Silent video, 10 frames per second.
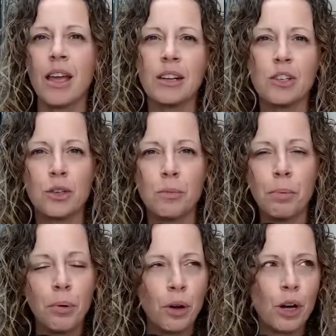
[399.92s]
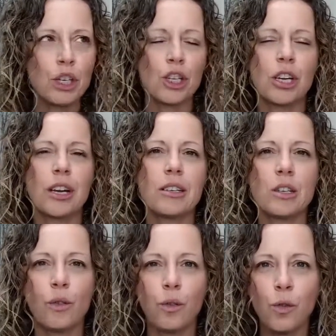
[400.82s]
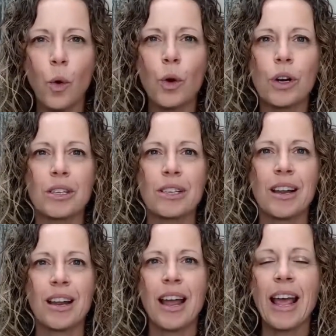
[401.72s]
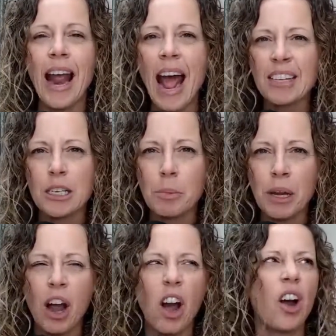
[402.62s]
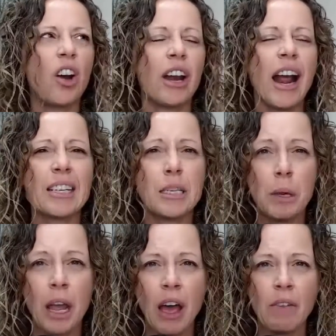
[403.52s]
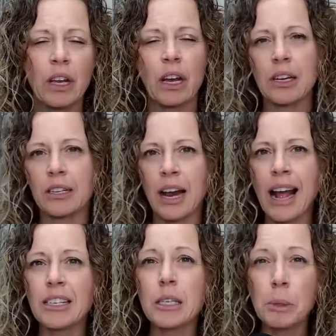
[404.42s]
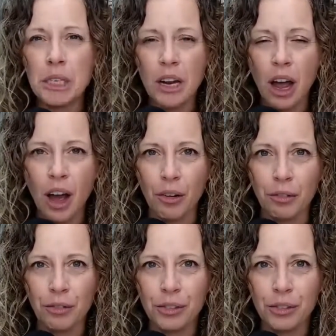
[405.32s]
is to push, is to force. It has to be hard. It has to be heavy on us. It has to be tough.